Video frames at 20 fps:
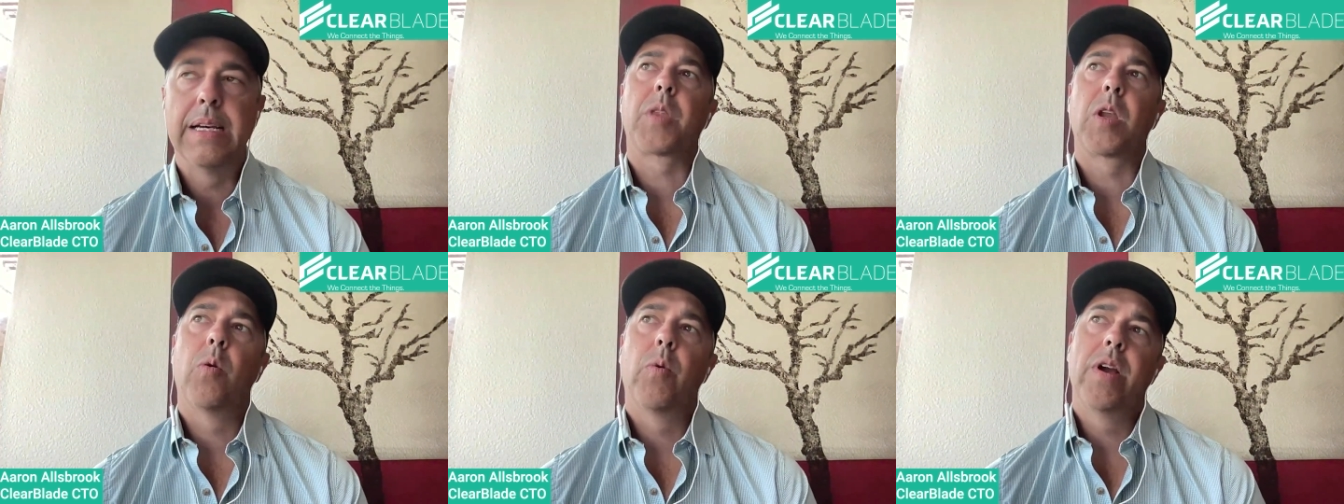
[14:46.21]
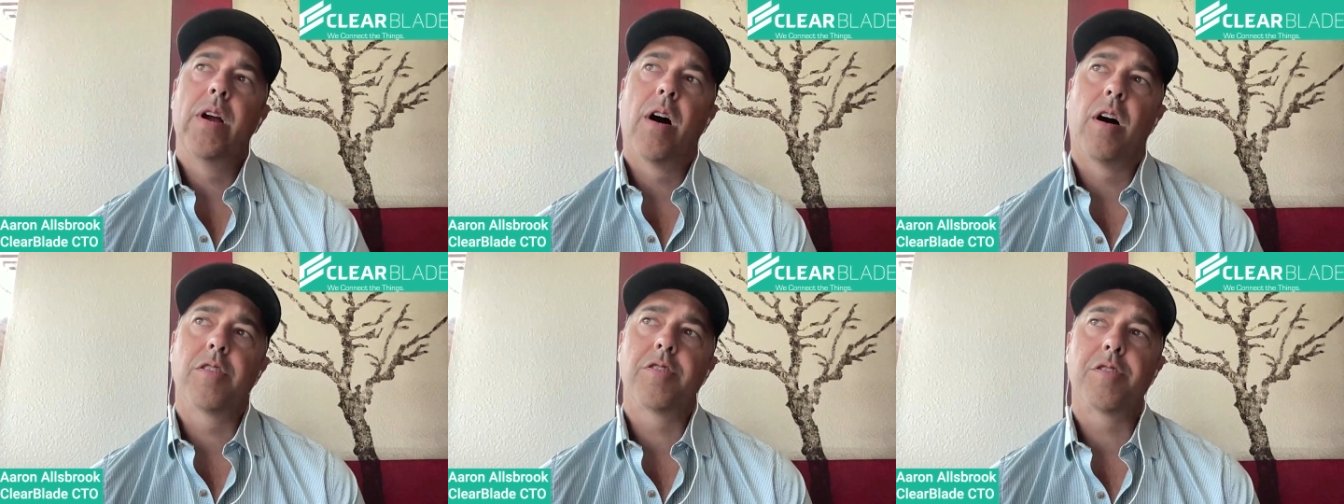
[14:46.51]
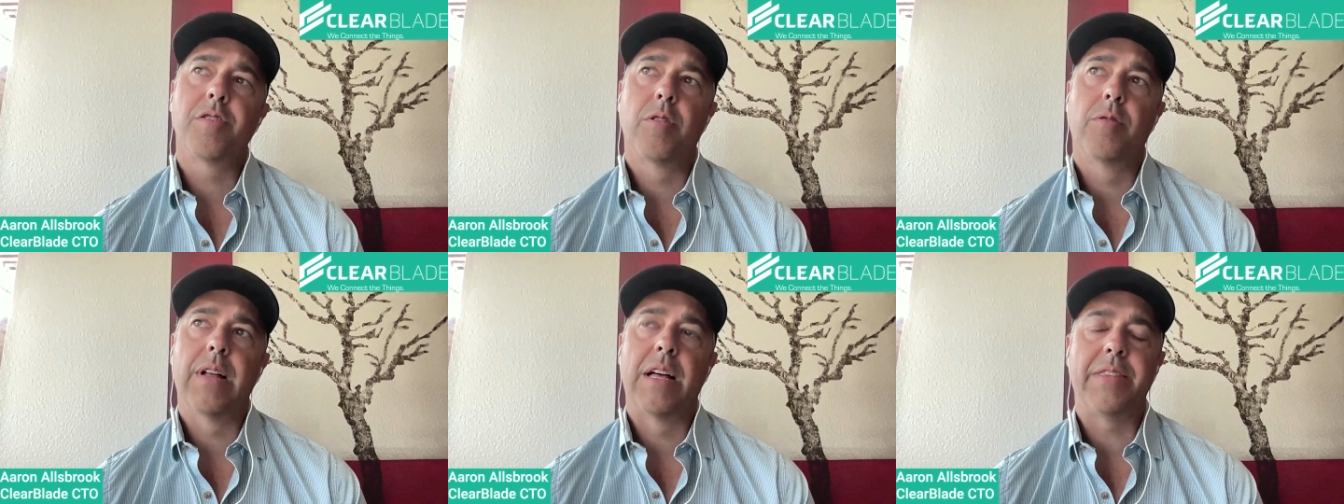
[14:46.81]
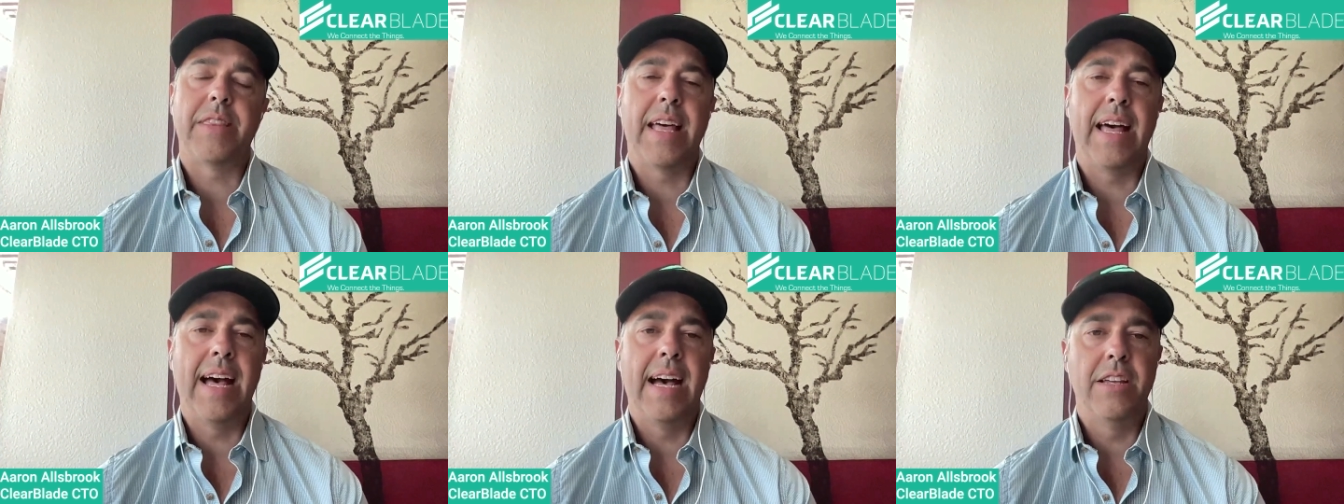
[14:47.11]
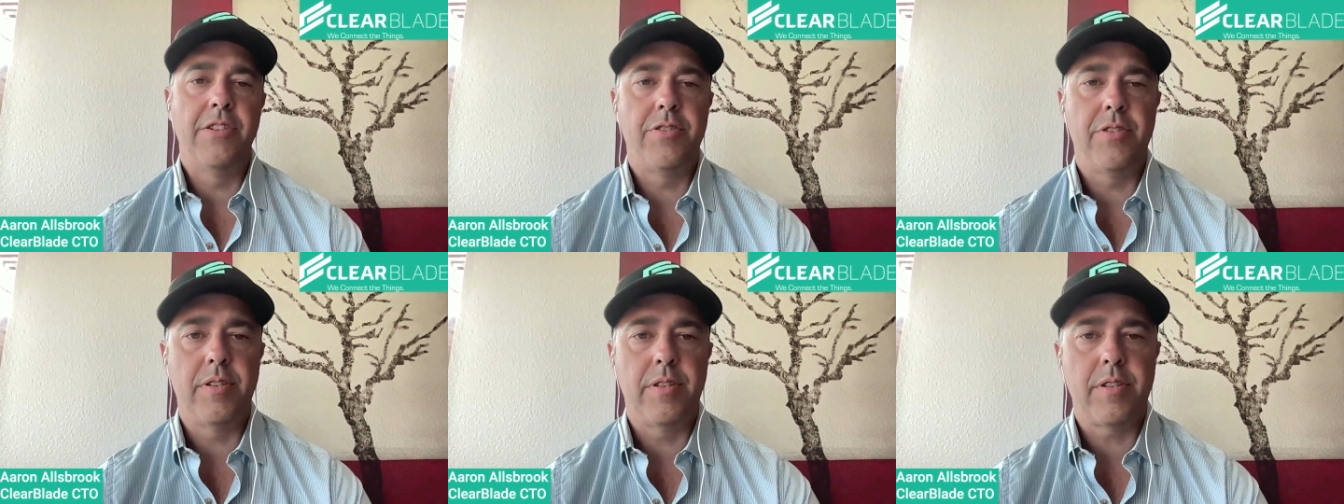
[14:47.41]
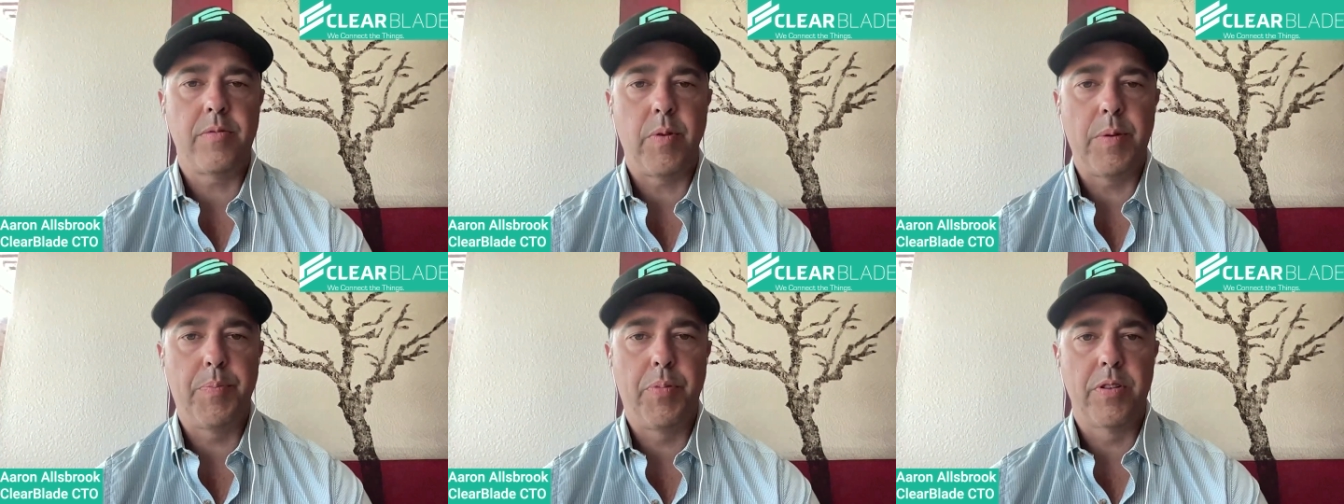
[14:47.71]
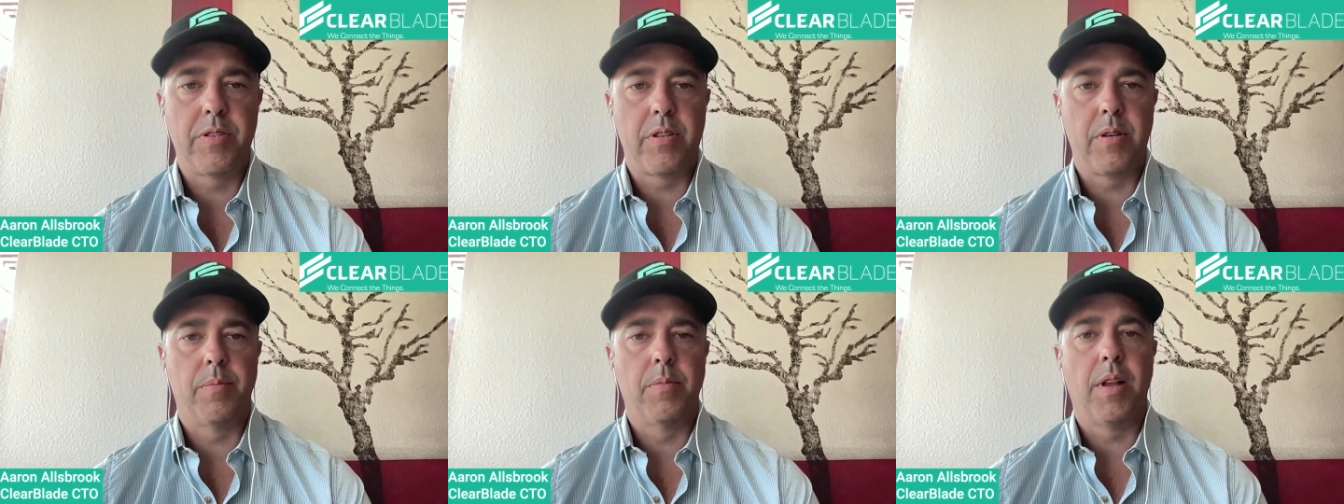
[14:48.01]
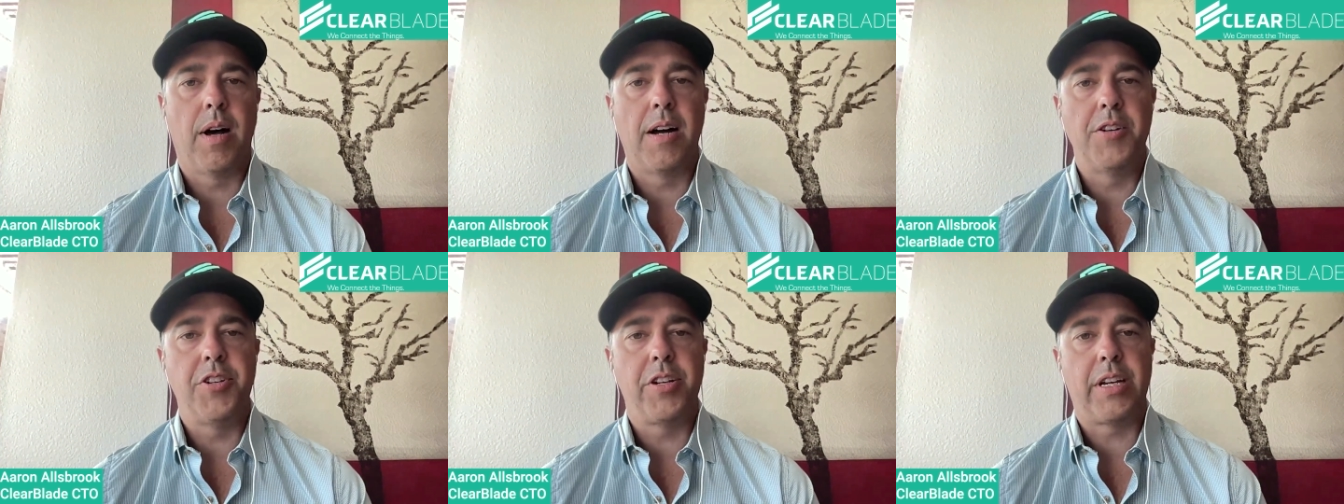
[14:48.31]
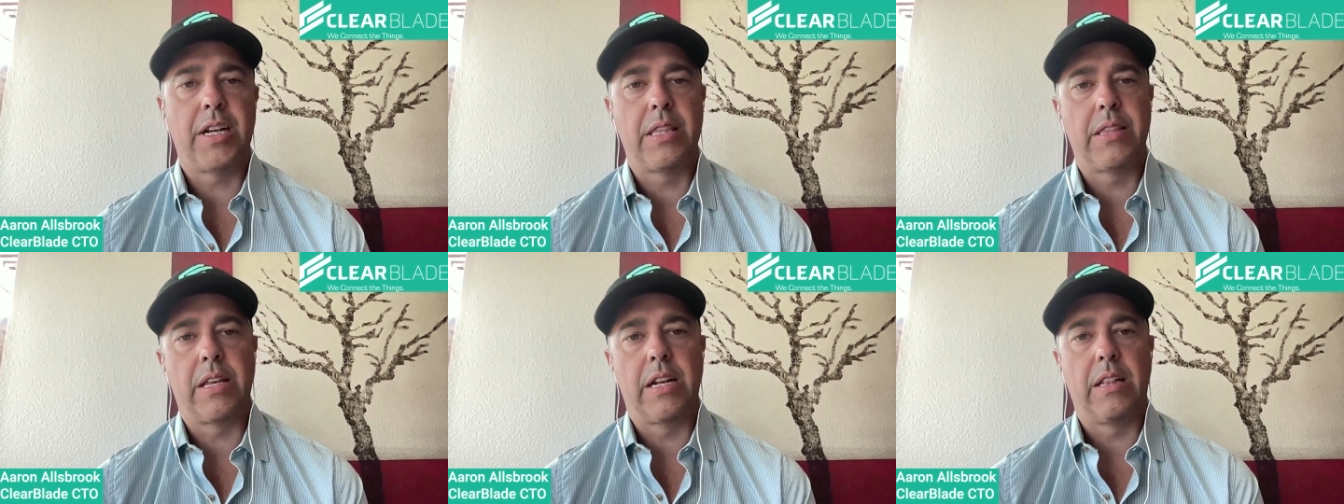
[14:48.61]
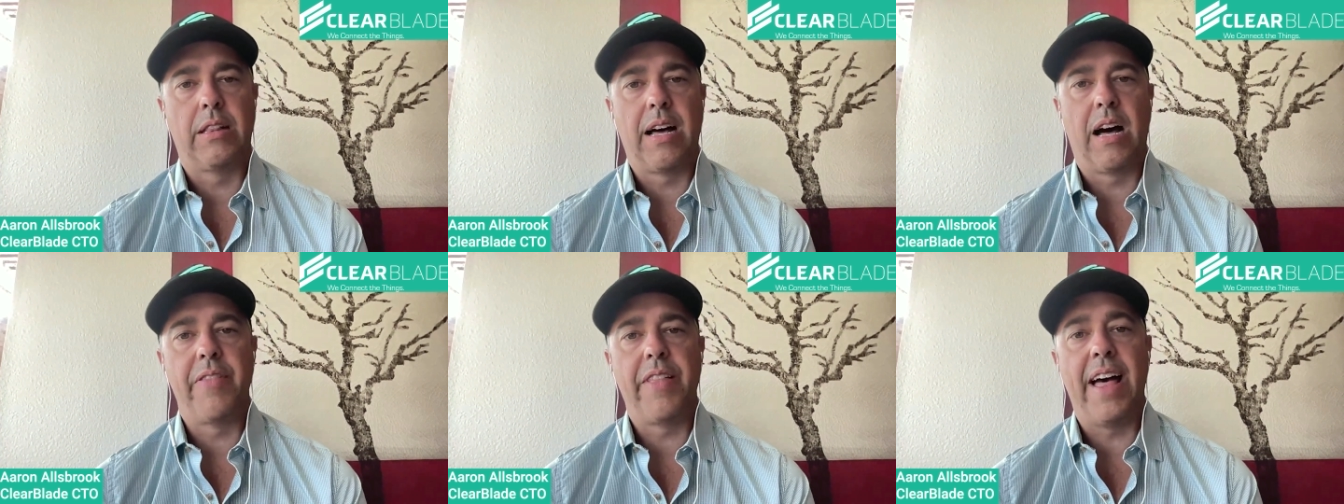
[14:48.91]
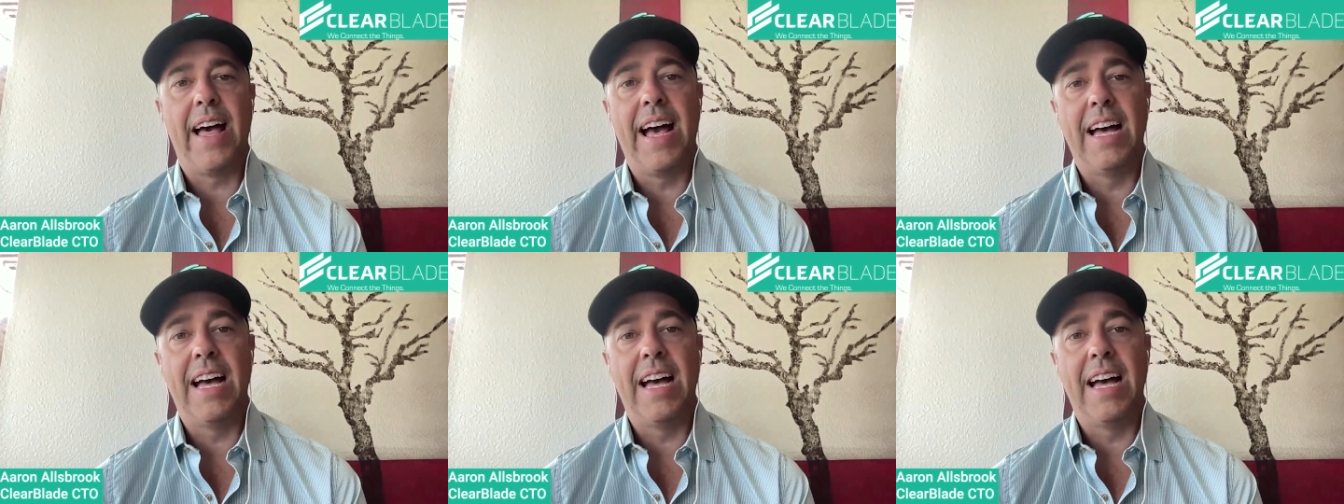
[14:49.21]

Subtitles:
We also let the edges, we put some logic in that allow the